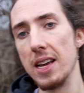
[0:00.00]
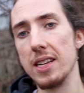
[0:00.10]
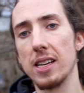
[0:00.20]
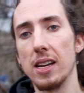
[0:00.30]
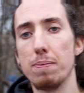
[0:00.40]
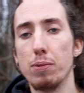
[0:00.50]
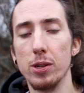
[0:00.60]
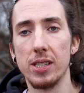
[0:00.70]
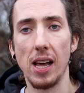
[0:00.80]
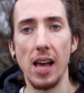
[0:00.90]
easily
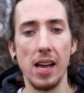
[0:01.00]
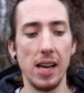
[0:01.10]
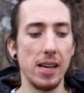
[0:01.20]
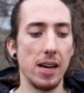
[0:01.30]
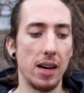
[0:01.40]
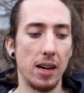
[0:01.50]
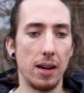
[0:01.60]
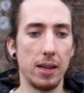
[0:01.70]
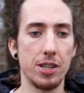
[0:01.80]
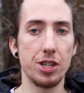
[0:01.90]
put a
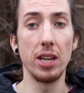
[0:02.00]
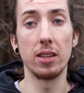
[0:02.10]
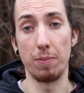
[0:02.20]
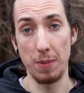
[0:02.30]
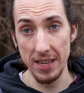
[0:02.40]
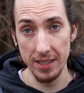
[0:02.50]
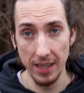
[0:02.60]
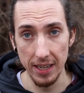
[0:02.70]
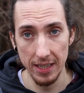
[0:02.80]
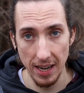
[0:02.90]
uh, sheet of
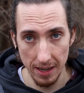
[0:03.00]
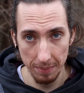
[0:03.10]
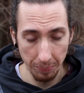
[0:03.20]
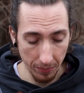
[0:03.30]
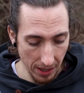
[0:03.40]
plastic in there.